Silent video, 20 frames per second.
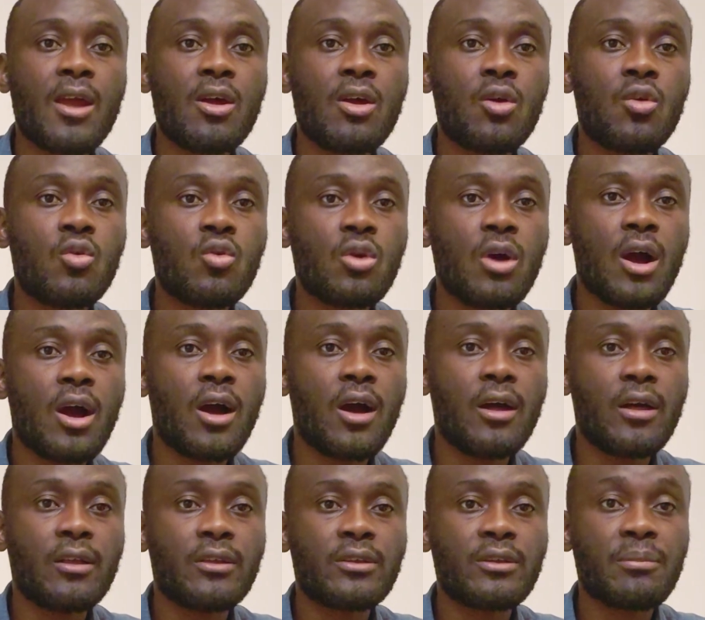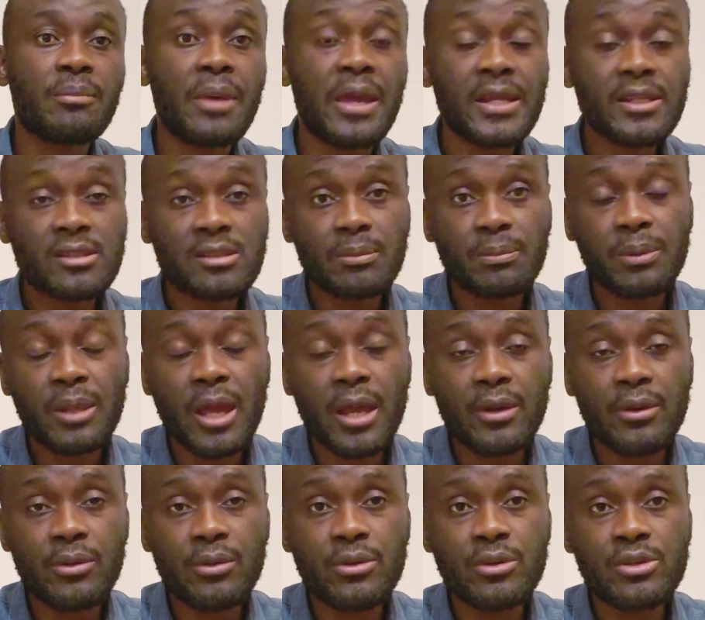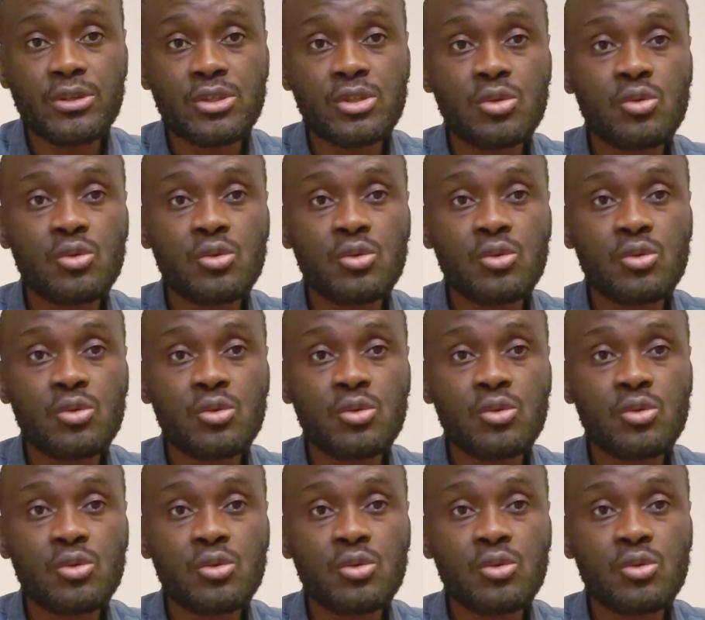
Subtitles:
who are the main suppliers,